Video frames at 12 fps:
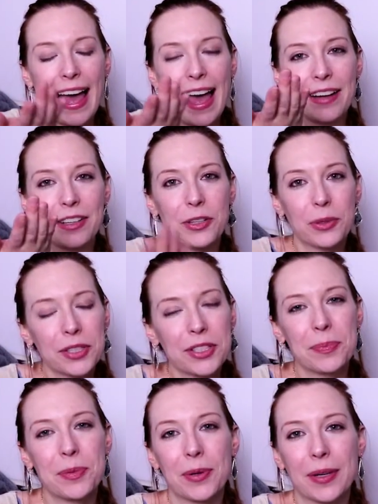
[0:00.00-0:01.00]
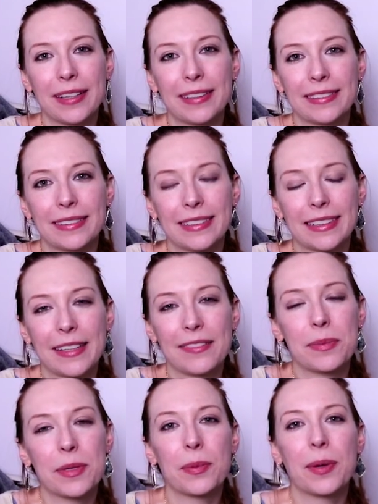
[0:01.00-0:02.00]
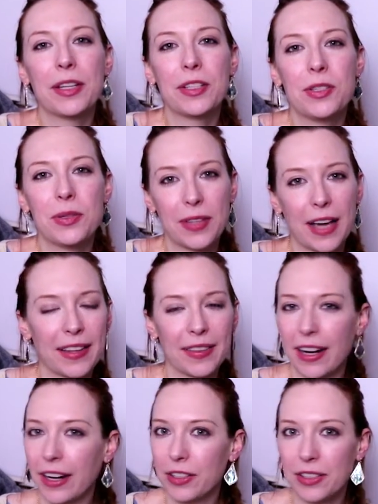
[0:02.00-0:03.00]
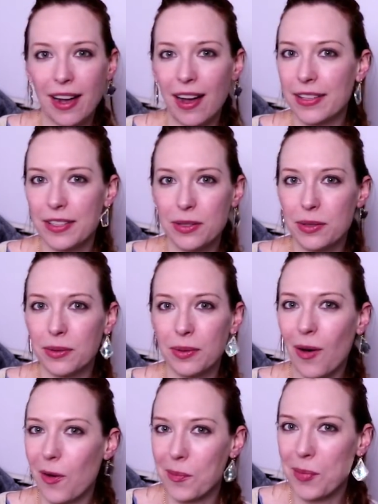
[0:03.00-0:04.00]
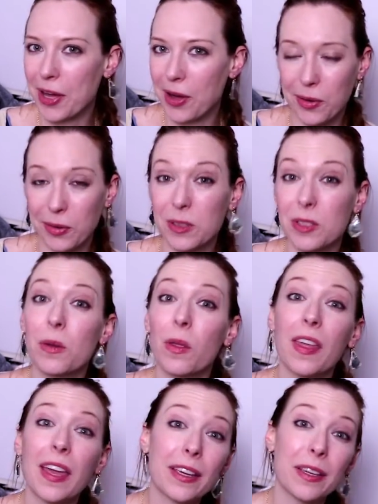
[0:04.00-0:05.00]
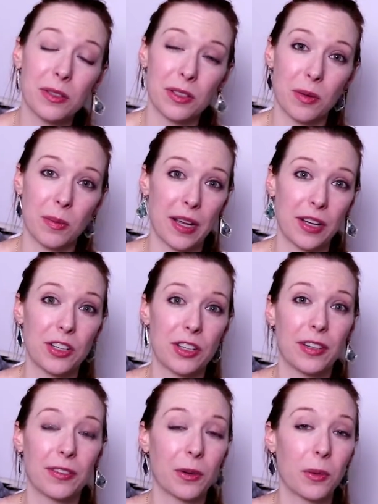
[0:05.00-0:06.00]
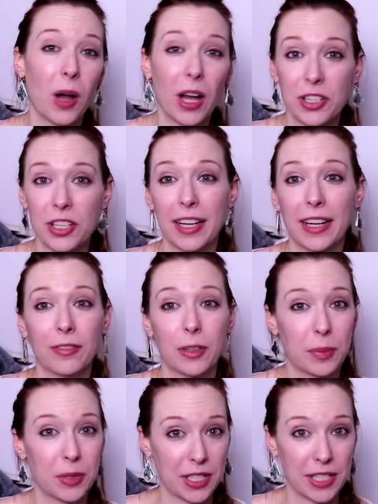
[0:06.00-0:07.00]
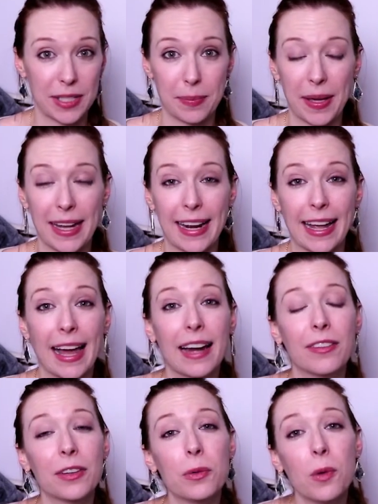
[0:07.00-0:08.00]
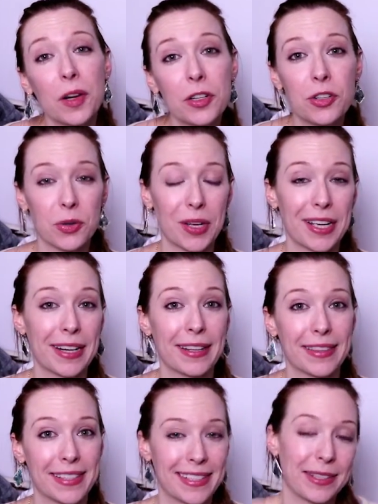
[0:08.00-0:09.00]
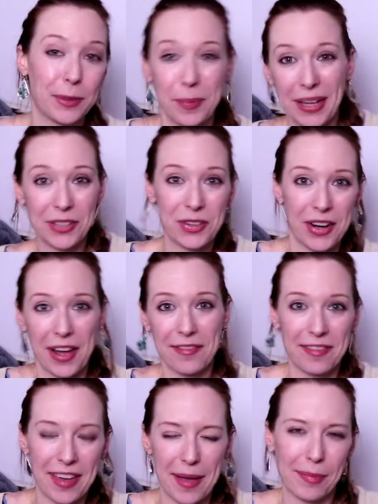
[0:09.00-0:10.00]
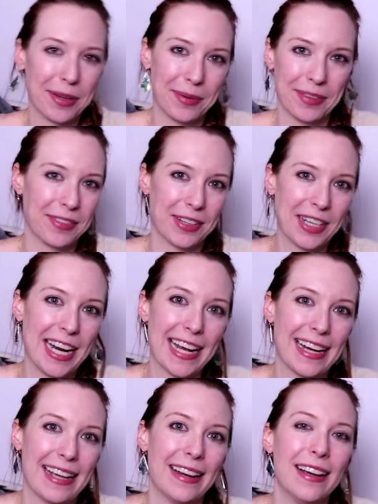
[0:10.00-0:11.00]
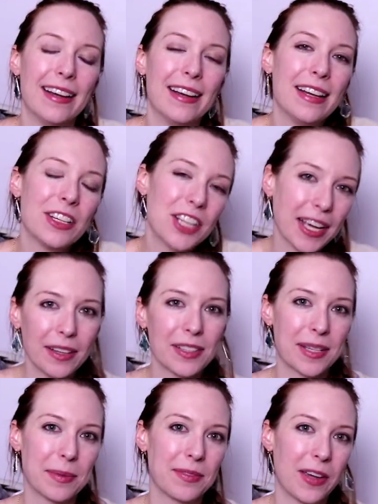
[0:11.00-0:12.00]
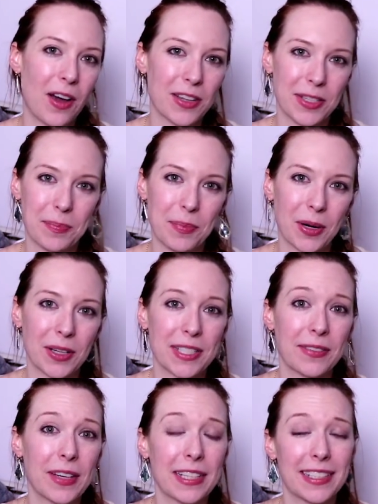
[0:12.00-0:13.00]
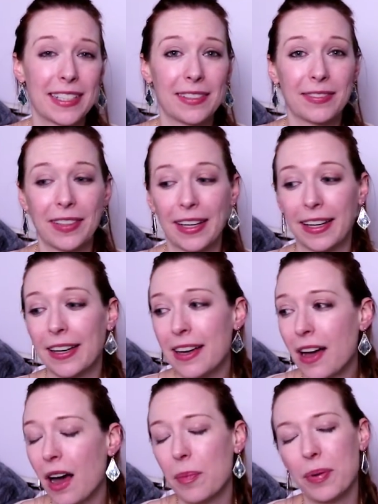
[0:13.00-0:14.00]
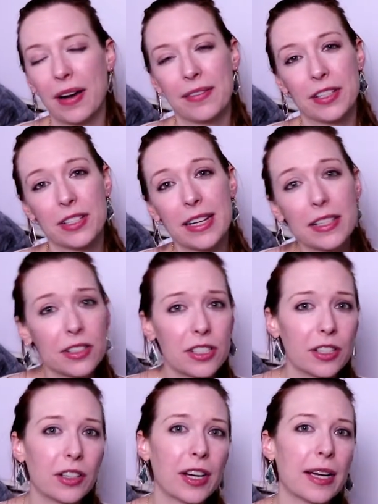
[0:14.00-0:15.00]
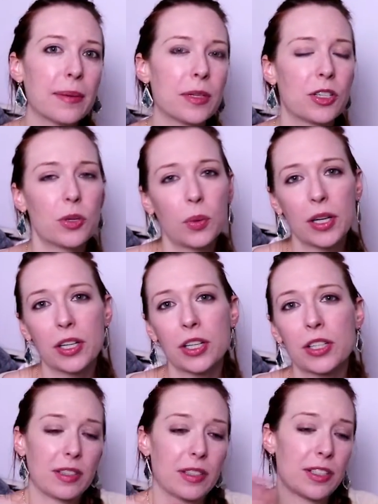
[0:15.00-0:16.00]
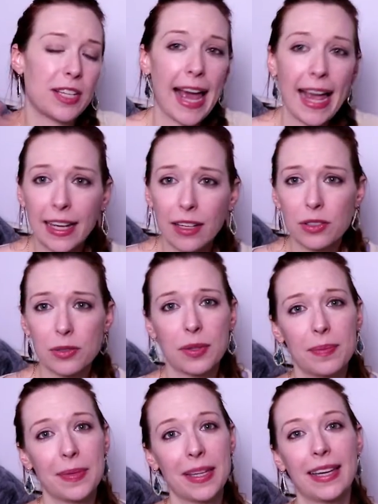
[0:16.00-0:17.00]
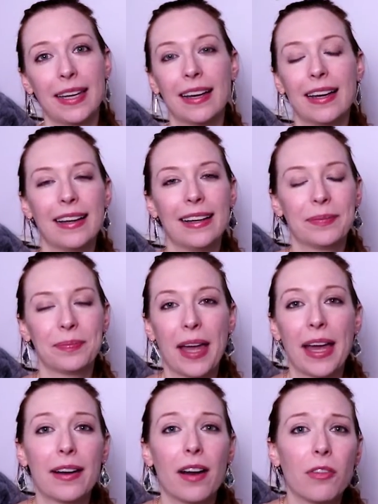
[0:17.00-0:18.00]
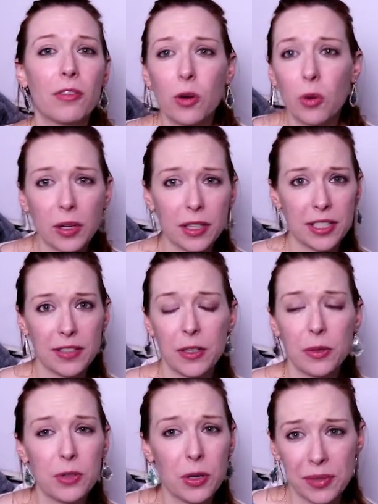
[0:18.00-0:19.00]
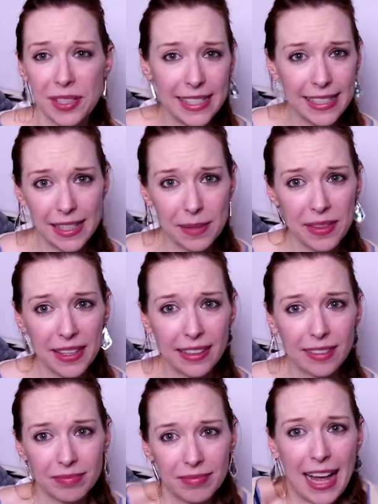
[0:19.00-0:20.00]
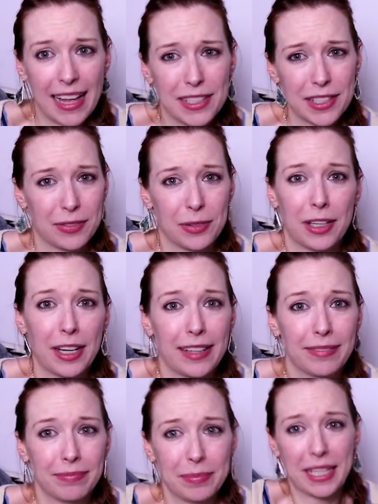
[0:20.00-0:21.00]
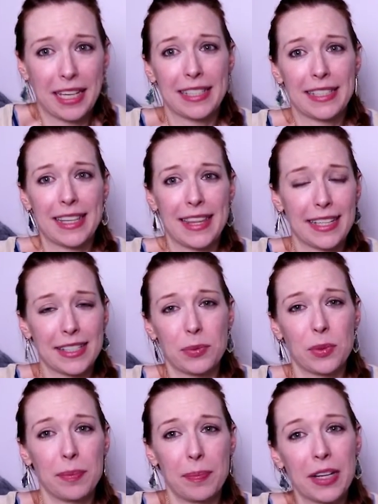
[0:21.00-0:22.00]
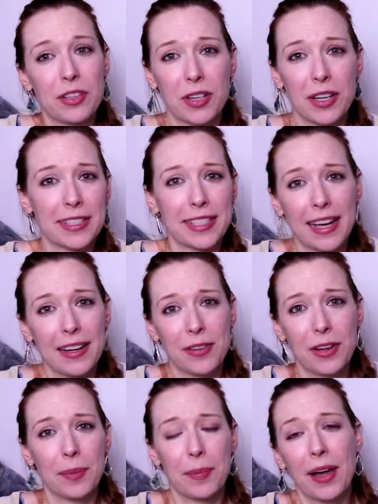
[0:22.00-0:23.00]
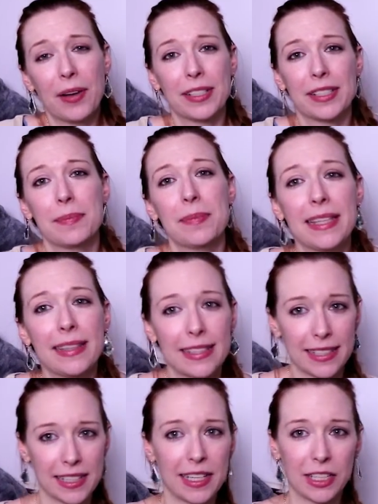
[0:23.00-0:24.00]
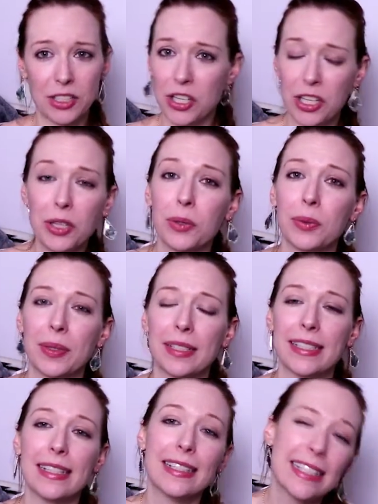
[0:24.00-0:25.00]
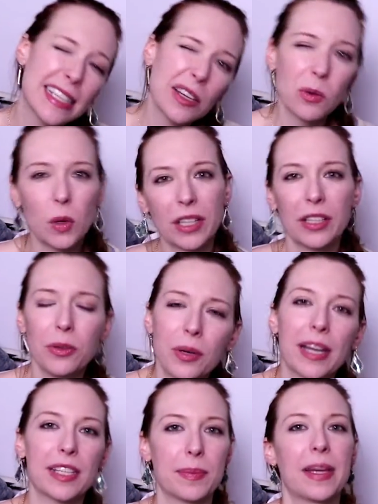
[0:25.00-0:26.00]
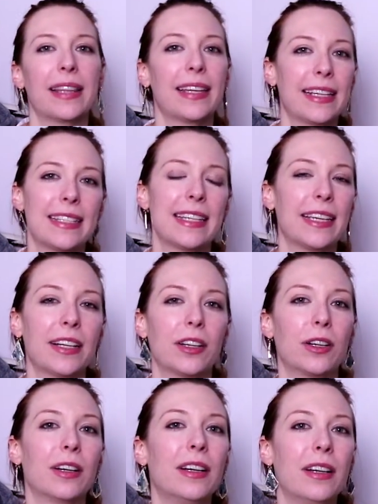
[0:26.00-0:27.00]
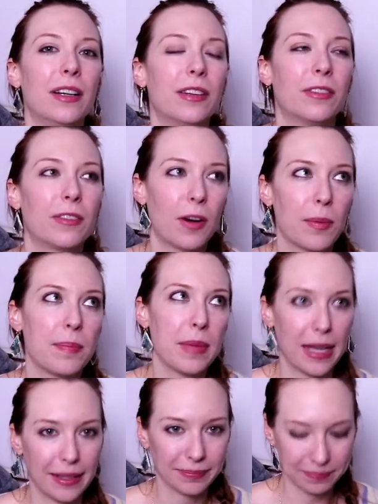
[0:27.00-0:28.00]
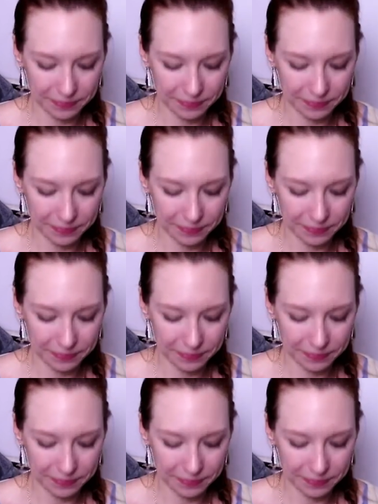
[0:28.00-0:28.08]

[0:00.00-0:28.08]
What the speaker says: And your support gives me a way to do that that I could not do on my own. So thank you so much for watching, for participating. And if you want to join this little Patreon family we've created, check out some of the awesome perks. I've got stuff like a private Instagram, a Twitter, there's hangouts me. And of course, if you don't see something, ask for it, because that's what Patreon's kind of all about. It's me listening to you and seeing what you guys might like to hear from me.